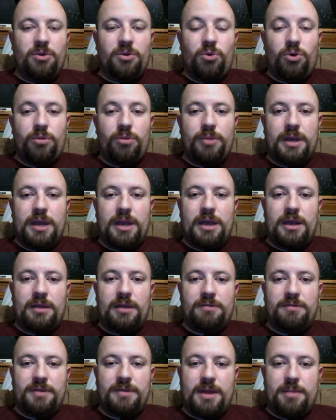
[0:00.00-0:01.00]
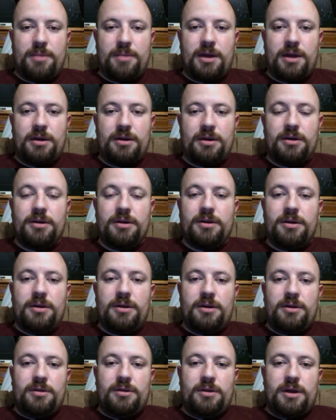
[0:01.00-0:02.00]
or mechanic for that matter.
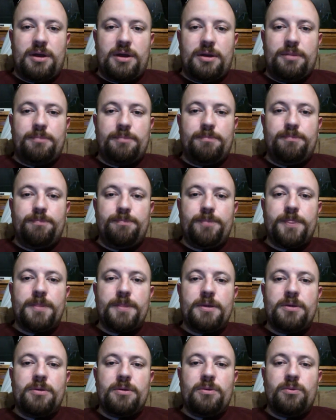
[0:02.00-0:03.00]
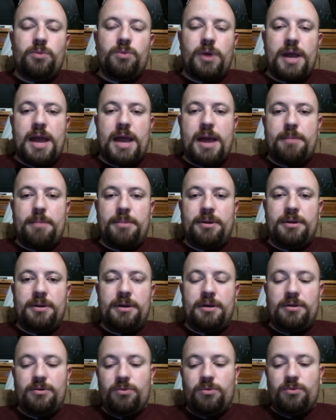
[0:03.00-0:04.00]
What happened
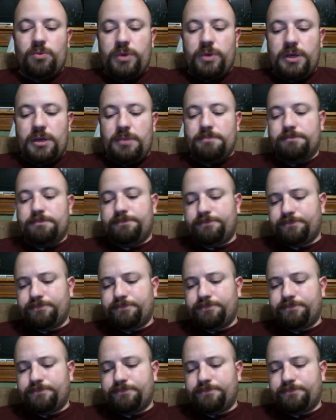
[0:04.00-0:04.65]
is we